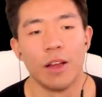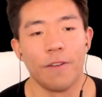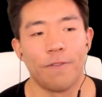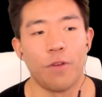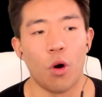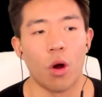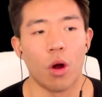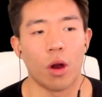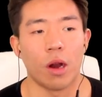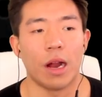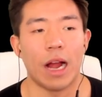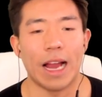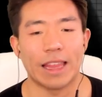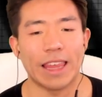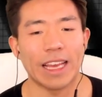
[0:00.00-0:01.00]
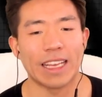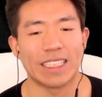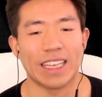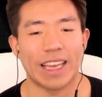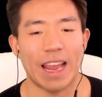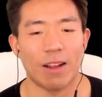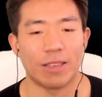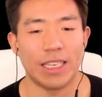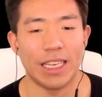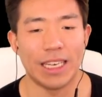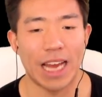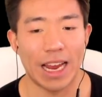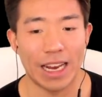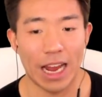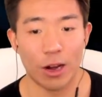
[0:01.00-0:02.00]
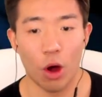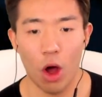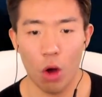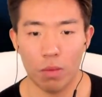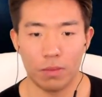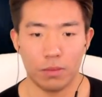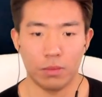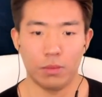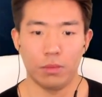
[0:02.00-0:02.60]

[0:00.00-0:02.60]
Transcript: for, I think, is a guaranteed 990. Oh.